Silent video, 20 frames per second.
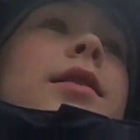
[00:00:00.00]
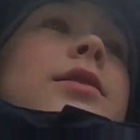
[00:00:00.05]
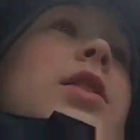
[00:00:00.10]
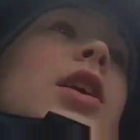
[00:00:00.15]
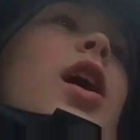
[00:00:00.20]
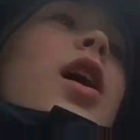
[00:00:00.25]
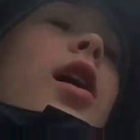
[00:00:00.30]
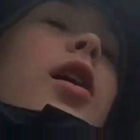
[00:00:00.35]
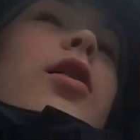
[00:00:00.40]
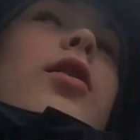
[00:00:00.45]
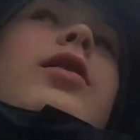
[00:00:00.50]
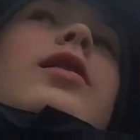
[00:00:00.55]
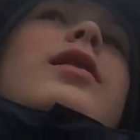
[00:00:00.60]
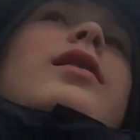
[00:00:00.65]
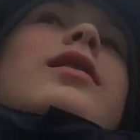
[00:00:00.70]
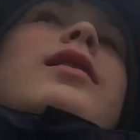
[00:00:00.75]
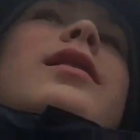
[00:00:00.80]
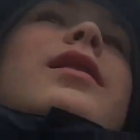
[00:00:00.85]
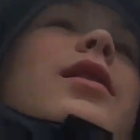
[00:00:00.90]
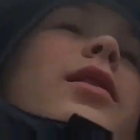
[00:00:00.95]
So,
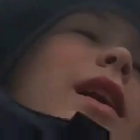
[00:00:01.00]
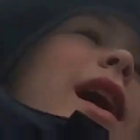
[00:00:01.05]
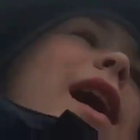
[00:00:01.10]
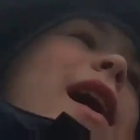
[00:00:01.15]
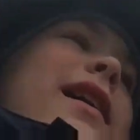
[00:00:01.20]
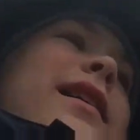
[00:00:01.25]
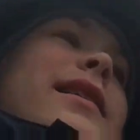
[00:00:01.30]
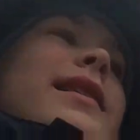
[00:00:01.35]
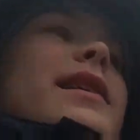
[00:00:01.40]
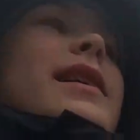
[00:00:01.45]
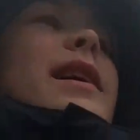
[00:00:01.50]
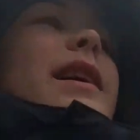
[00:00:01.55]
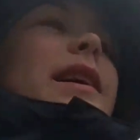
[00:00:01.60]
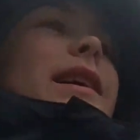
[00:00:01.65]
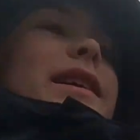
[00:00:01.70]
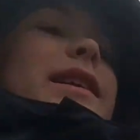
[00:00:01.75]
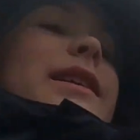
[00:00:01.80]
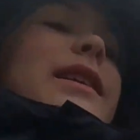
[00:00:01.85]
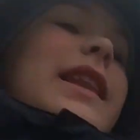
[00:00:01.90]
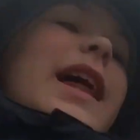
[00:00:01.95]
okay.
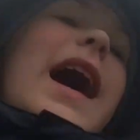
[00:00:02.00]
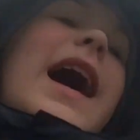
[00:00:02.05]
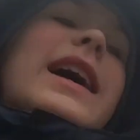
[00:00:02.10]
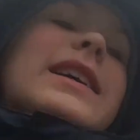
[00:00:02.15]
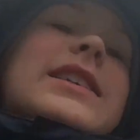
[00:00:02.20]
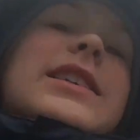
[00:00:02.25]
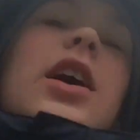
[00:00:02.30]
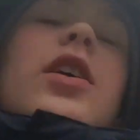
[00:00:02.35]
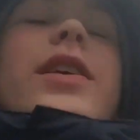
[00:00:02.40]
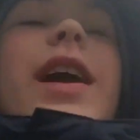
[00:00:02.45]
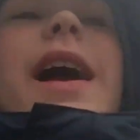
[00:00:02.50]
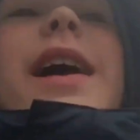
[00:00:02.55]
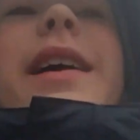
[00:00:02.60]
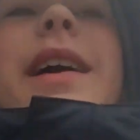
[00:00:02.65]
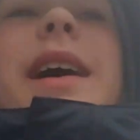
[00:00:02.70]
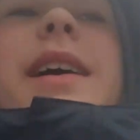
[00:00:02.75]
We finished. Let's, okay,